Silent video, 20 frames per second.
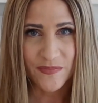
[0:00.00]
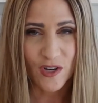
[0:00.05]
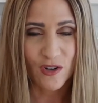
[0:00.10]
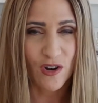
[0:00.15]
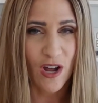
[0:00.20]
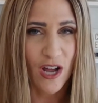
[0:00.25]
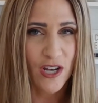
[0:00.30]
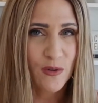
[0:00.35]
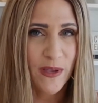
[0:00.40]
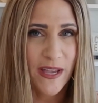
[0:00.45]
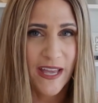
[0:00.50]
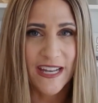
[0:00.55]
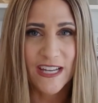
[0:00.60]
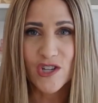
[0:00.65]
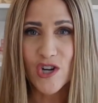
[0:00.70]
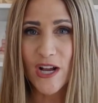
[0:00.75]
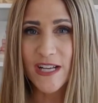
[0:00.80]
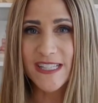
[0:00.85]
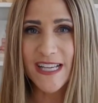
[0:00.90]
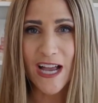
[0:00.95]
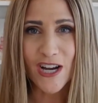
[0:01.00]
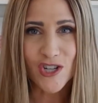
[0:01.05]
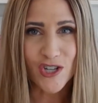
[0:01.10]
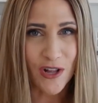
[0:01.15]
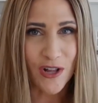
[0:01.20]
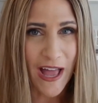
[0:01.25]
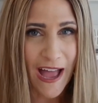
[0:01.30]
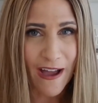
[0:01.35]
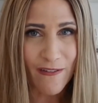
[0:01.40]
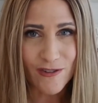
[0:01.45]
You're not doing any
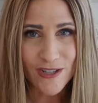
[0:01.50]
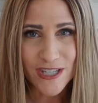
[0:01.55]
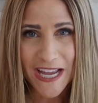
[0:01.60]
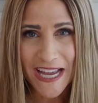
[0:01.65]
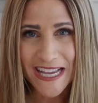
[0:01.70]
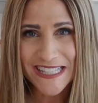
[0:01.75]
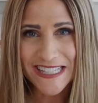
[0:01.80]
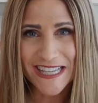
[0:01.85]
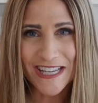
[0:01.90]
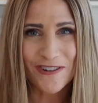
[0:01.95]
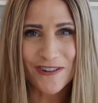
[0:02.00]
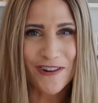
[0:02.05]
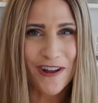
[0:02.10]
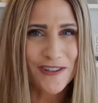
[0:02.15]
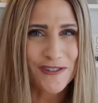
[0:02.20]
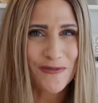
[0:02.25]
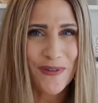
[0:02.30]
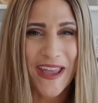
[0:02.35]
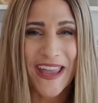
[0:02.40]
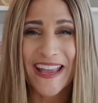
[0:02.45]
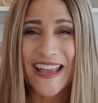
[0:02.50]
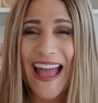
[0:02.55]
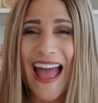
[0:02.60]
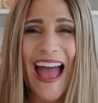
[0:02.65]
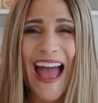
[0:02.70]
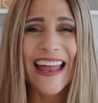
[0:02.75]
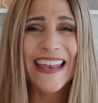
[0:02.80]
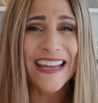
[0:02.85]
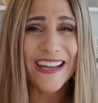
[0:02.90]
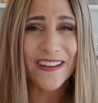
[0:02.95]
transactional advertising. You're not doing
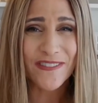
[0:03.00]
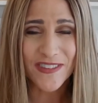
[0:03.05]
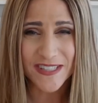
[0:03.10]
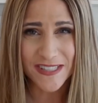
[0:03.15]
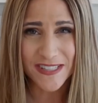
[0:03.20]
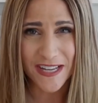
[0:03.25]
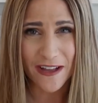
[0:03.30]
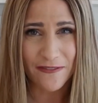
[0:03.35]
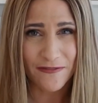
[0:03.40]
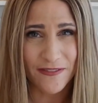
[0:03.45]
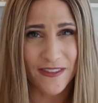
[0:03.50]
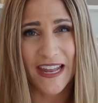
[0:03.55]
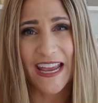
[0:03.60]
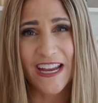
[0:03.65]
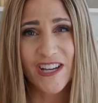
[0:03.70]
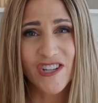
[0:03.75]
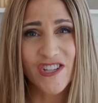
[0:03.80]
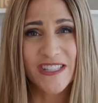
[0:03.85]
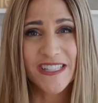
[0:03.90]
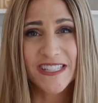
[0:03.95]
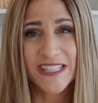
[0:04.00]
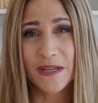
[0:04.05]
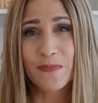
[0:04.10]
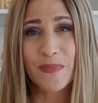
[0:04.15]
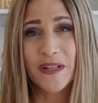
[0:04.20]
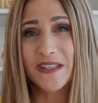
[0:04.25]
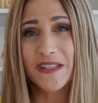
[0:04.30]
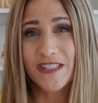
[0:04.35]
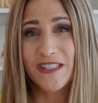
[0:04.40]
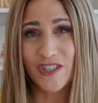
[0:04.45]
any of the stuff that agents
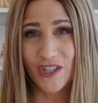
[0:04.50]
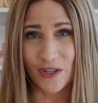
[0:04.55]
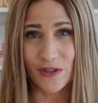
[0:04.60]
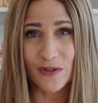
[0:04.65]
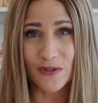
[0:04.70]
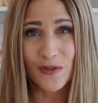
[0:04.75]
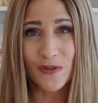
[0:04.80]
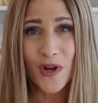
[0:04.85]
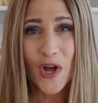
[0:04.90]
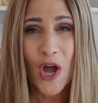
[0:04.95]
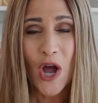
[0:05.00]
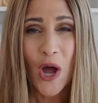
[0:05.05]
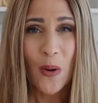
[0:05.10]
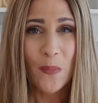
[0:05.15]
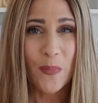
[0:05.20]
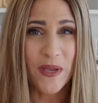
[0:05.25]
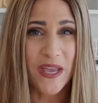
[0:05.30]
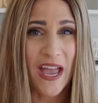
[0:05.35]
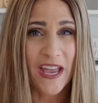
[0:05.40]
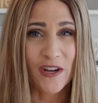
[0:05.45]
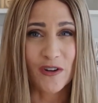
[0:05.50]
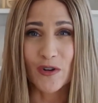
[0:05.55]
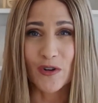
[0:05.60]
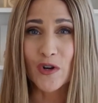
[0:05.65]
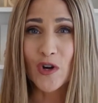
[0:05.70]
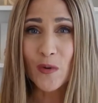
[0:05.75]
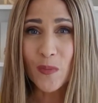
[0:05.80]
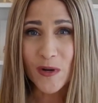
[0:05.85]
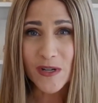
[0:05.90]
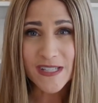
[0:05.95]
typically do, but yet you're
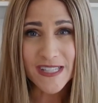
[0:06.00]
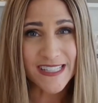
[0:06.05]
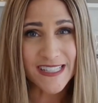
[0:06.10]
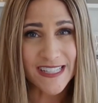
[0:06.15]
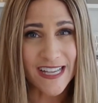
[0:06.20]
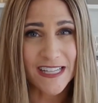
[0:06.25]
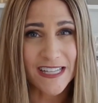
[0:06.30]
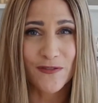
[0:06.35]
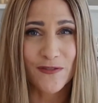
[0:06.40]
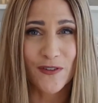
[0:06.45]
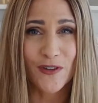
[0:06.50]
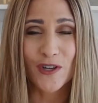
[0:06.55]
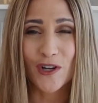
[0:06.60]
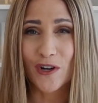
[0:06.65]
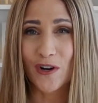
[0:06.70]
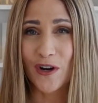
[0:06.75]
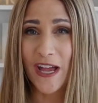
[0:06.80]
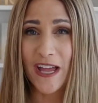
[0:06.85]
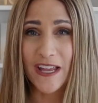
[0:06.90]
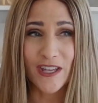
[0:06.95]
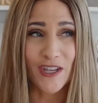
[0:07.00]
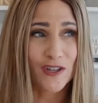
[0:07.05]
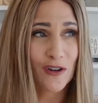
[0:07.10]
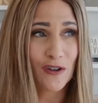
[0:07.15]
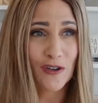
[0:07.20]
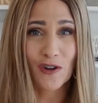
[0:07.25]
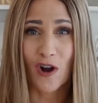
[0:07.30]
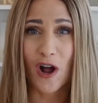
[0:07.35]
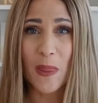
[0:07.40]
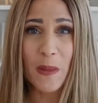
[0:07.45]
uber successful. You're
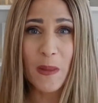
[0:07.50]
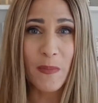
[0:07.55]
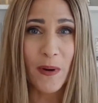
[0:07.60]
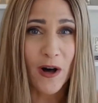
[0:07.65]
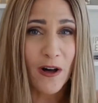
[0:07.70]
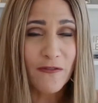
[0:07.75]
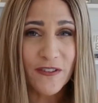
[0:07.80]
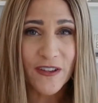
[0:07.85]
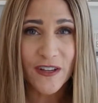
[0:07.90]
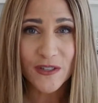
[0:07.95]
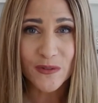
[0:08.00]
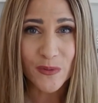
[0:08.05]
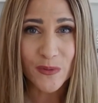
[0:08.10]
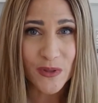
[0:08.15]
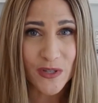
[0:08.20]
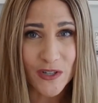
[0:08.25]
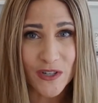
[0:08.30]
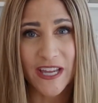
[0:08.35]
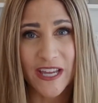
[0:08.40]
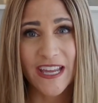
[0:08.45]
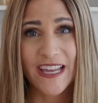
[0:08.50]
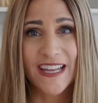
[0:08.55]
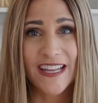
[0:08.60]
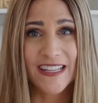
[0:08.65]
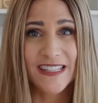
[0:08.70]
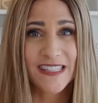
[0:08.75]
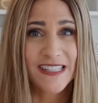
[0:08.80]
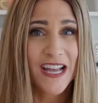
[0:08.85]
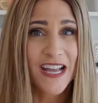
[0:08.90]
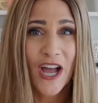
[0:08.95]
on the ball field with your
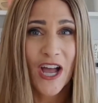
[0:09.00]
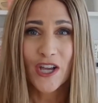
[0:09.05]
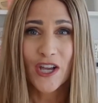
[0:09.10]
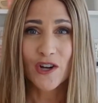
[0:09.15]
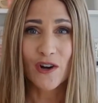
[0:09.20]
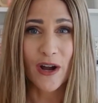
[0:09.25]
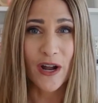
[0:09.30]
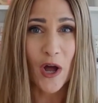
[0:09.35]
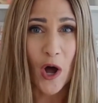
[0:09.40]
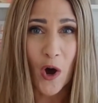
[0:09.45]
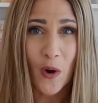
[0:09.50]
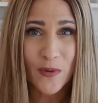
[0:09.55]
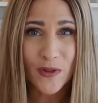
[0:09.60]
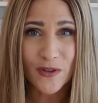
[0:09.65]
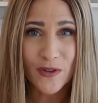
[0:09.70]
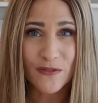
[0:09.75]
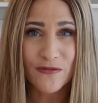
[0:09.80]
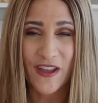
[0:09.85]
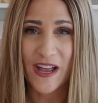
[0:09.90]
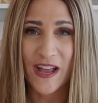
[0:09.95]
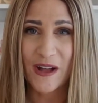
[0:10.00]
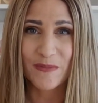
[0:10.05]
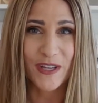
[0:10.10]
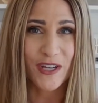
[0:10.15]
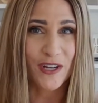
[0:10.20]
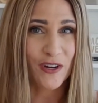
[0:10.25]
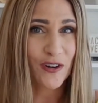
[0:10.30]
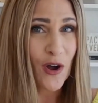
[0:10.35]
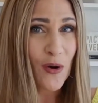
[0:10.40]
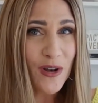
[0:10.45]
kids. You're at home with your family.
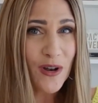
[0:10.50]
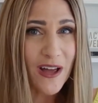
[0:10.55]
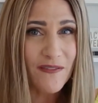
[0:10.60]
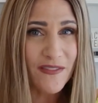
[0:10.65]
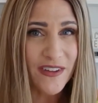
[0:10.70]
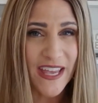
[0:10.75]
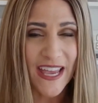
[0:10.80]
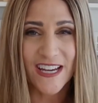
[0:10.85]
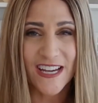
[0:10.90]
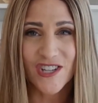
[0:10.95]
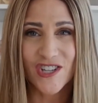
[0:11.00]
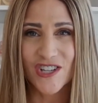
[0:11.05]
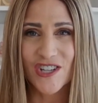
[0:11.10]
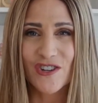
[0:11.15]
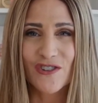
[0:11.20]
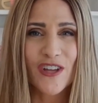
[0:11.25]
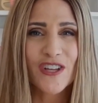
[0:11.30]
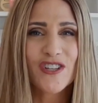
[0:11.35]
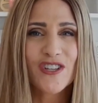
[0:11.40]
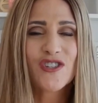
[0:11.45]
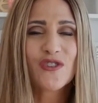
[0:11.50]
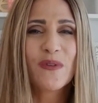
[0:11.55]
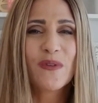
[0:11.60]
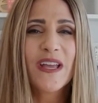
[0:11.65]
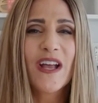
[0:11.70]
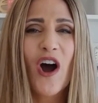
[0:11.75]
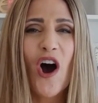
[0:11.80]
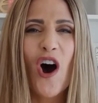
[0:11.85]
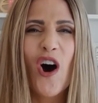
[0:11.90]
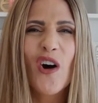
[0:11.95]
You're going on vacation. You're like doing
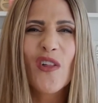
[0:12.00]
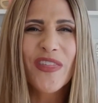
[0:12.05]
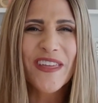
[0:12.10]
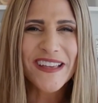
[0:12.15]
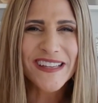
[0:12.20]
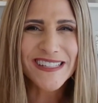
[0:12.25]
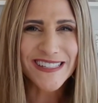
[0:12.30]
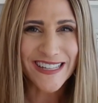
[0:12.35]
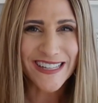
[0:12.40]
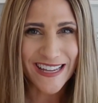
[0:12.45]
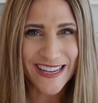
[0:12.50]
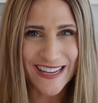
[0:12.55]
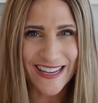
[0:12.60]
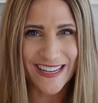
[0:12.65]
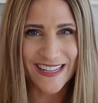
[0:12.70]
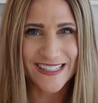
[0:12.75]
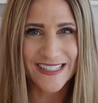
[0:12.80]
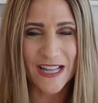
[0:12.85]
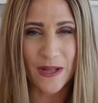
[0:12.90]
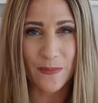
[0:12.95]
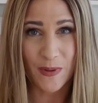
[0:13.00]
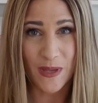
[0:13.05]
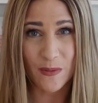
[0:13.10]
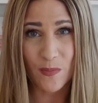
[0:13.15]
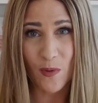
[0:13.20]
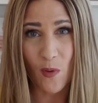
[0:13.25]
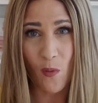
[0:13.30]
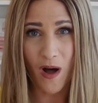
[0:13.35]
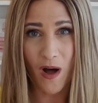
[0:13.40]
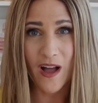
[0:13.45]
all these things that
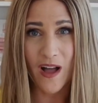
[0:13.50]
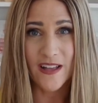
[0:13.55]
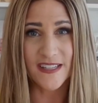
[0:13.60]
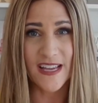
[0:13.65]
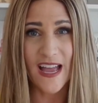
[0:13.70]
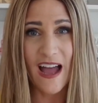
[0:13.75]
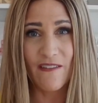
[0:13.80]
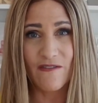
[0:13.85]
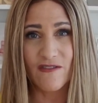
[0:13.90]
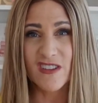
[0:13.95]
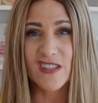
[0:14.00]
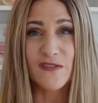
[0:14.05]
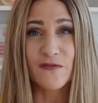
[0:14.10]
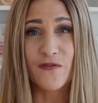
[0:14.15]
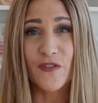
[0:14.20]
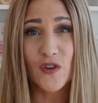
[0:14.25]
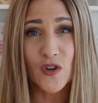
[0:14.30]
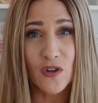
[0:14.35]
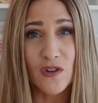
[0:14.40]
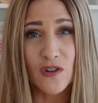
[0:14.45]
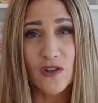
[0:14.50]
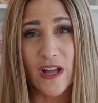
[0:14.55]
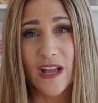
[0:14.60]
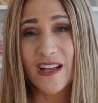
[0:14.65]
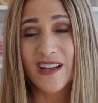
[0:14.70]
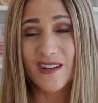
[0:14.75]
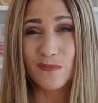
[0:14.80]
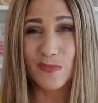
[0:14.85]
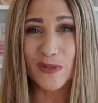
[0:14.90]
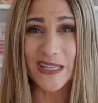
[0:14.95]
people want to have this full and
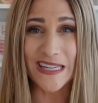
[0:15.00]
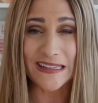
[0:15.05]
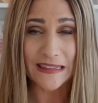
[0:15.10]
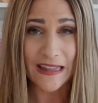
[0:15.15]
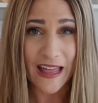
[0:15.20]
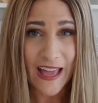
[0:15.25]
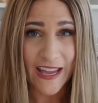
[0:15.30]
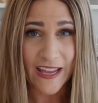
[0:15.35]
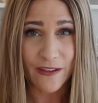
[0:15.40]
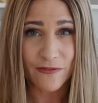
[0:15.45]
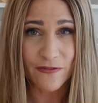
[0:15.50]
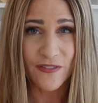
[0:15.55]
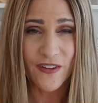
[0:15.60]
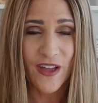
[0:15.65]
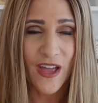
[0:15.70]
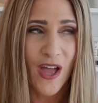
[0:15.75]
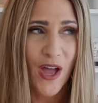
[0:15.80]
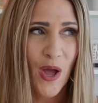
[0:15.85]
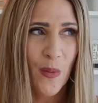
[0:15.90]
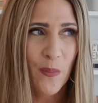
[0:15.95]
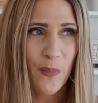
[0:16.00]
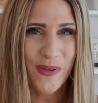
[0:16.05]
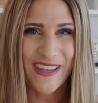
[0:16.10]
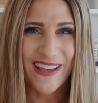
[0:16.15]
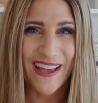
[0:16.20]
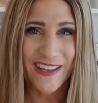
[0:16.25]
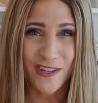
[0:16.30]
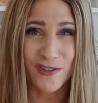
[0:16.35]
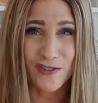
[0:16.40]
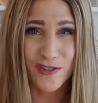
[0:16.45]
complete life, but
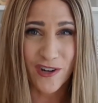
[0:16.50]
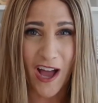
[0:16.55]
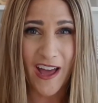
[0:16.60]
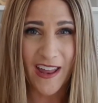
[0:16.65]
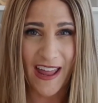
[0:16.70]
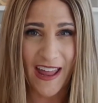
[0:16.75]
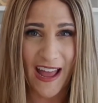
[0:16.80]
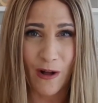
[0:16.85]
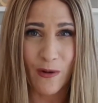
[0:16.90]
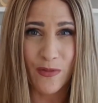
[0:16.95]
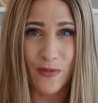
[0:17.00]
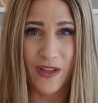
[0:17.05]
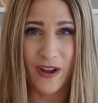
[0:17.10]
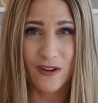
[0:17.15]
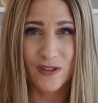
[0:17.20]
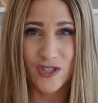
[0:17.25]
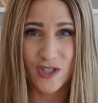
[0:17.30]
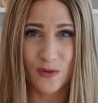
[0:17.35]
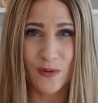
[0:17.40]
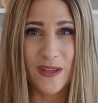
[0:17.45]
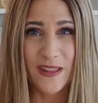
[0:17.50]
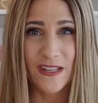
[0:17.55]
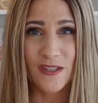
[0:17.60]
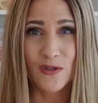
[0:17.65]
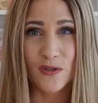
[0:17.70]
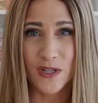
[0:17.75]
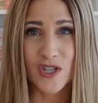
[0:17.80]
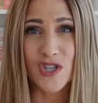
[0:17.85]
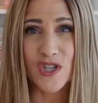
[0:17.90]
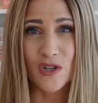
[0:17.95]
yet you're not out there doing the
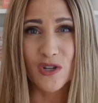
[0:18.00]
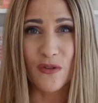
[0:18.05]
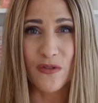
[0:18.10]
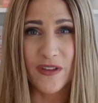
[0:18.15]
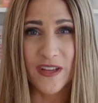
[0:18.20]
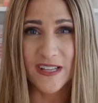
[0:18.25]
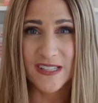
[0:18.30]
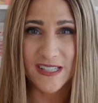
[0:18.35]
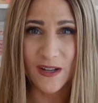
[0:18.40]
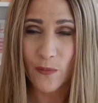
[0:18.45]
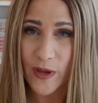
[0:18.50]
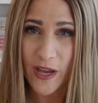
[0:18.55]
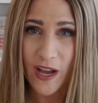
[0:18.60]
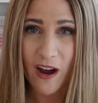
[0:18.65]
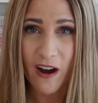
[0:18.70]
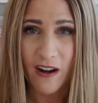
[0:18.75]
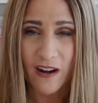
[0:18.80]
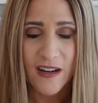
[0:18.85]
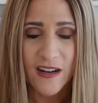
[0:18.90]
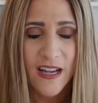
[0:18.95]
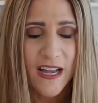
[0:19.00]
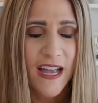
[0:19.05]
traditional things that we are.